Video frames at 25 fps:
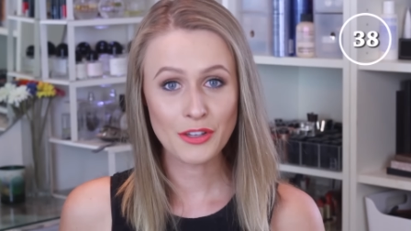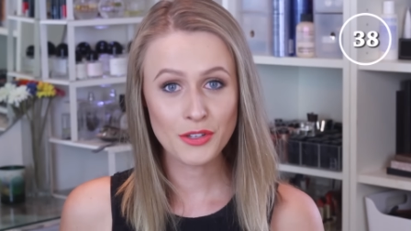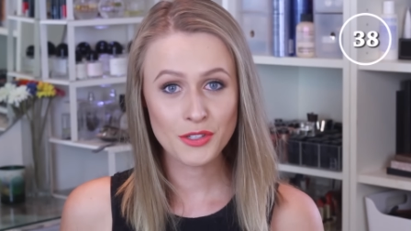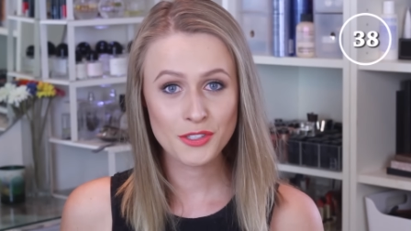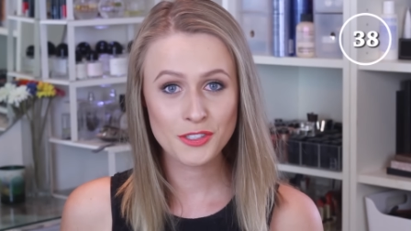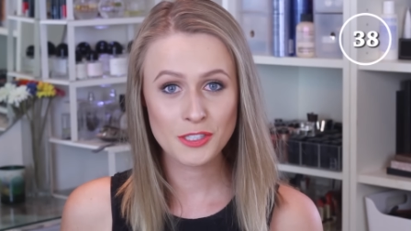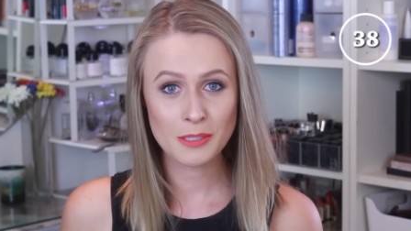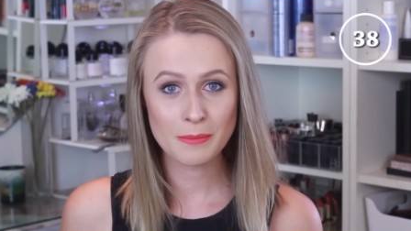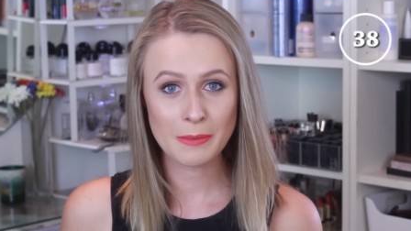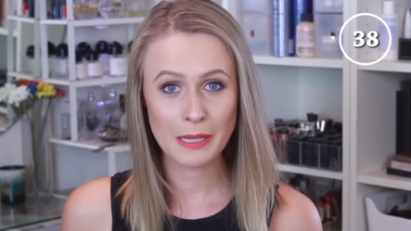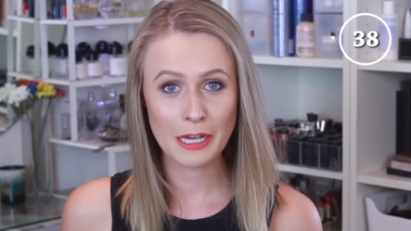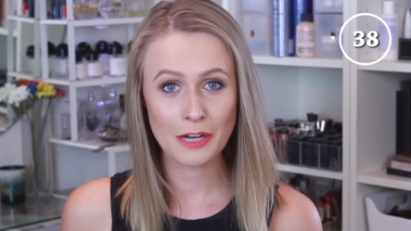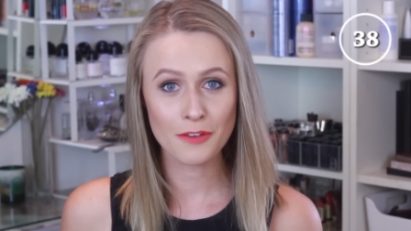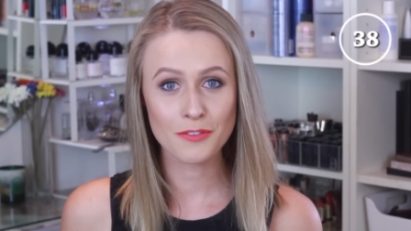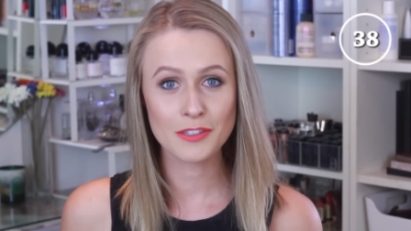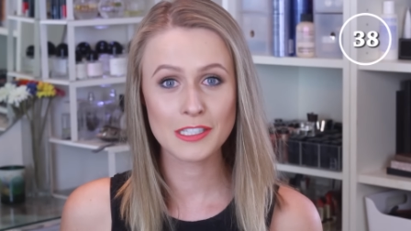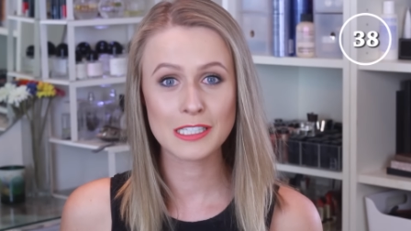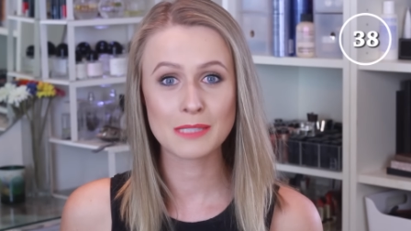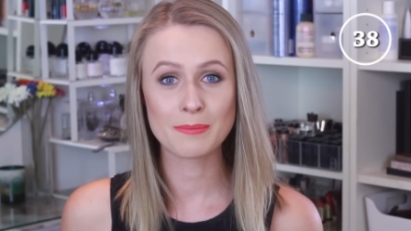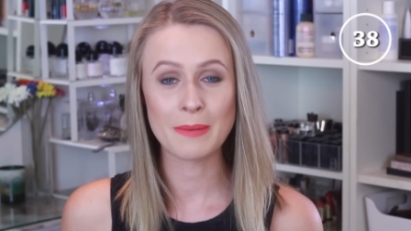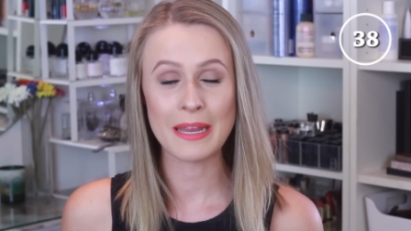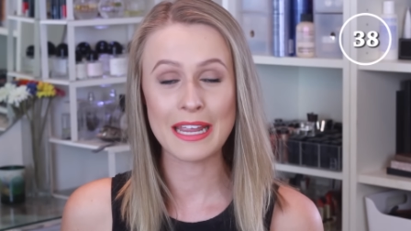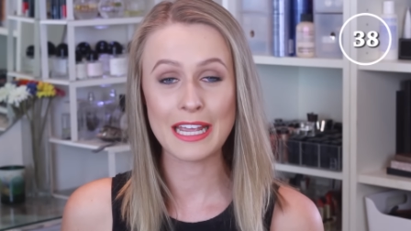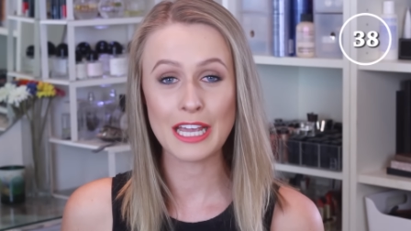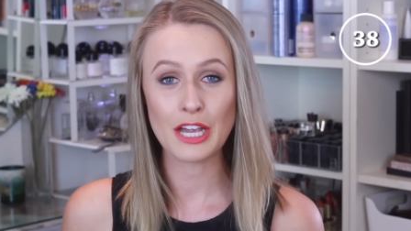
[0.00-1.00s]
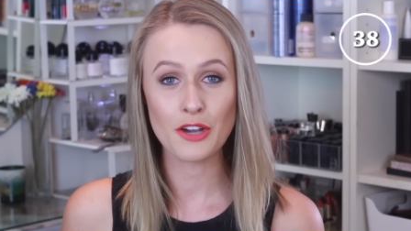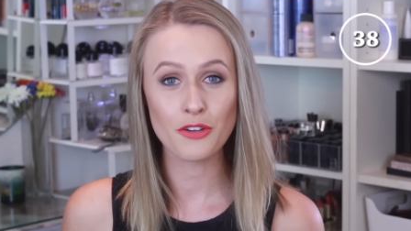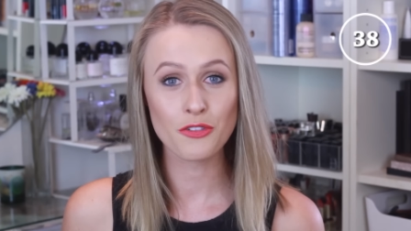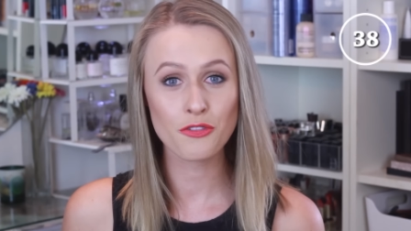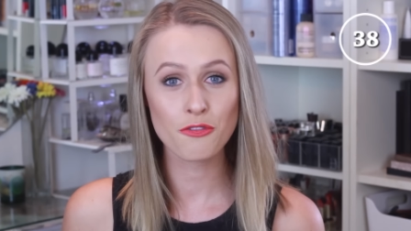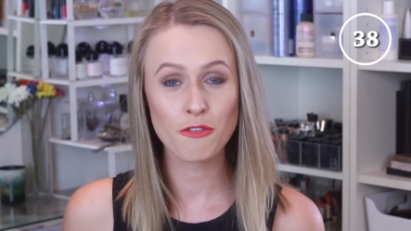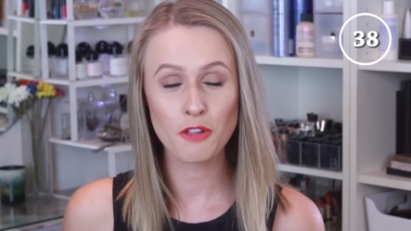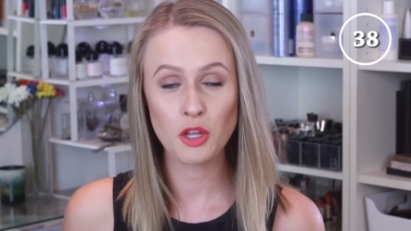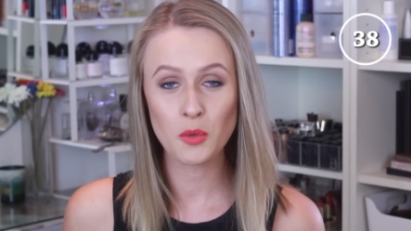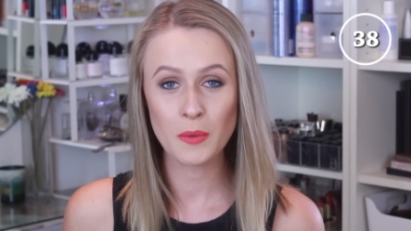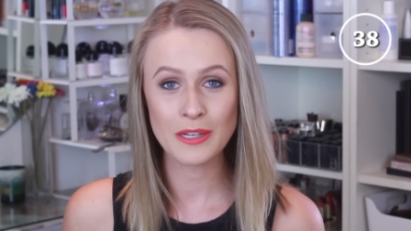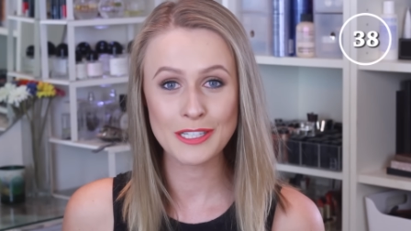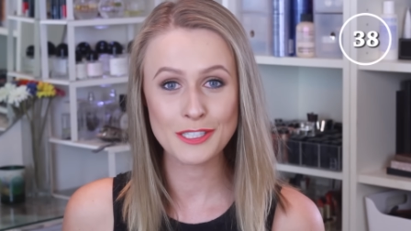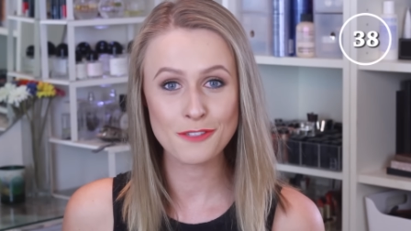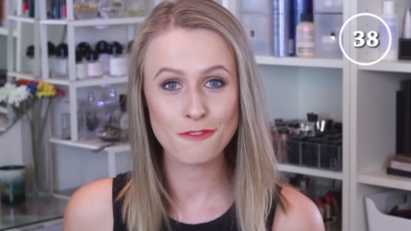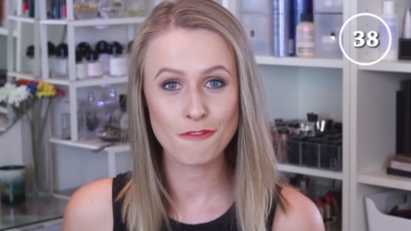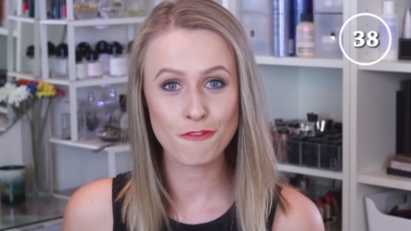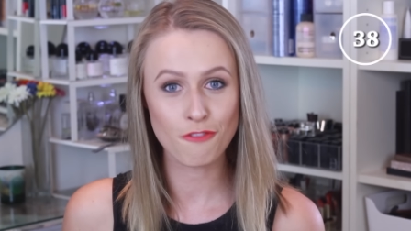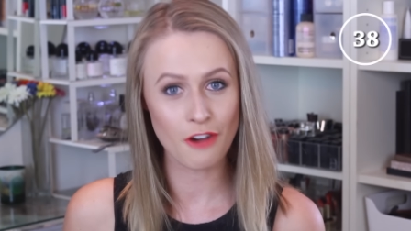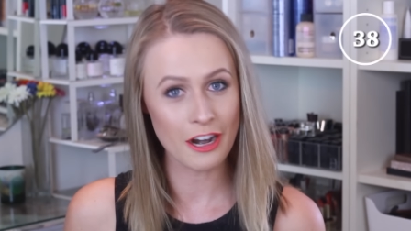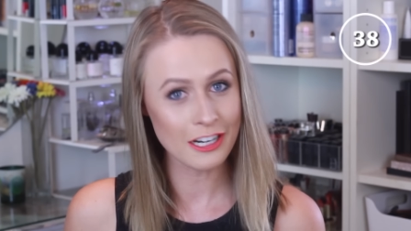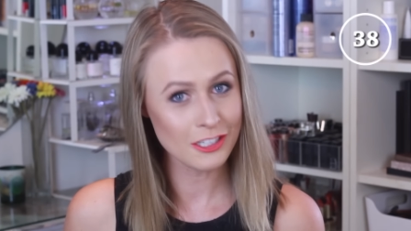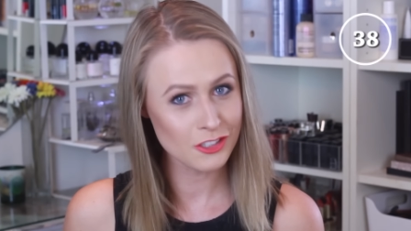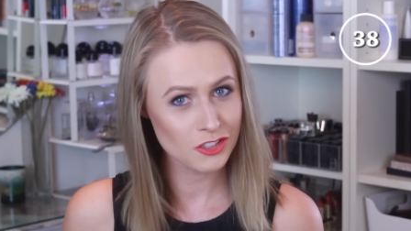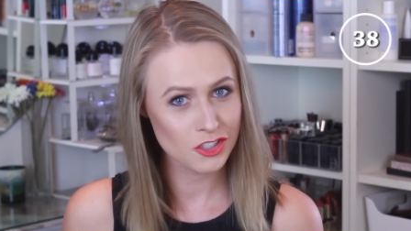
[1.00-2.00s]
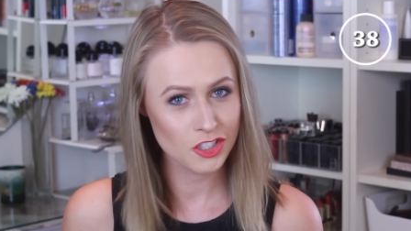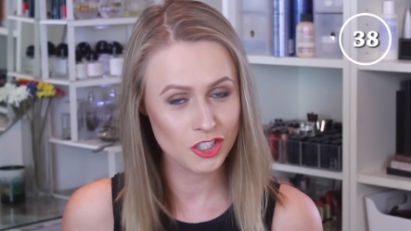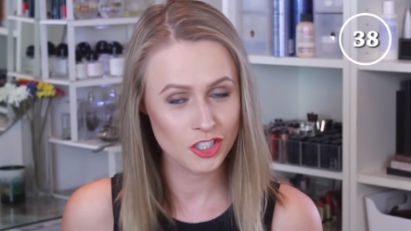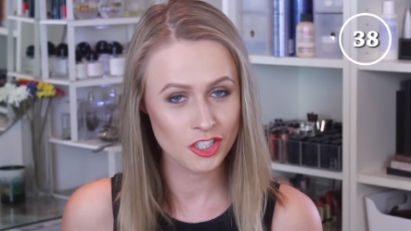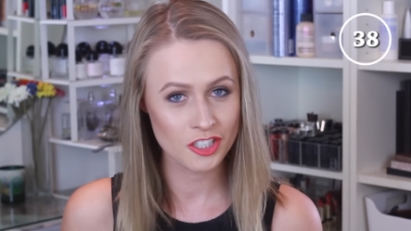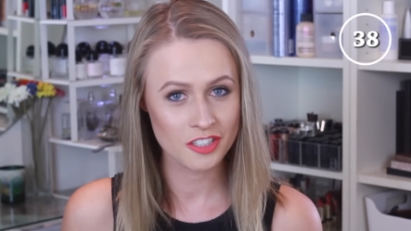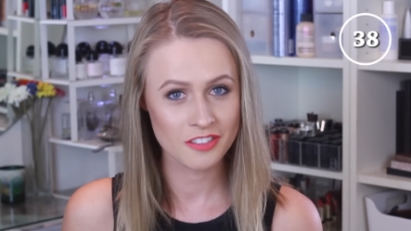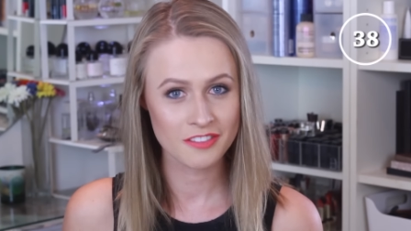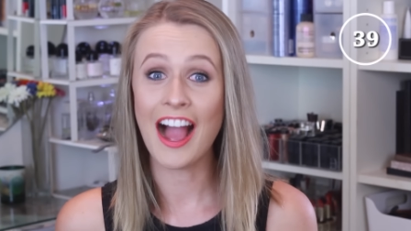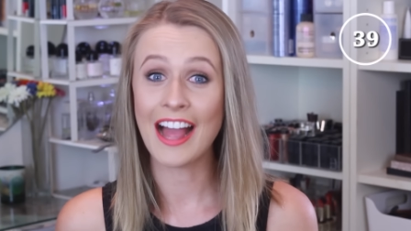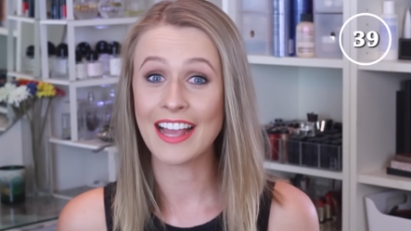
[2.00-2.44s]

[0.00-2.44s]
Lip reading: I used to be able to speak fluent French.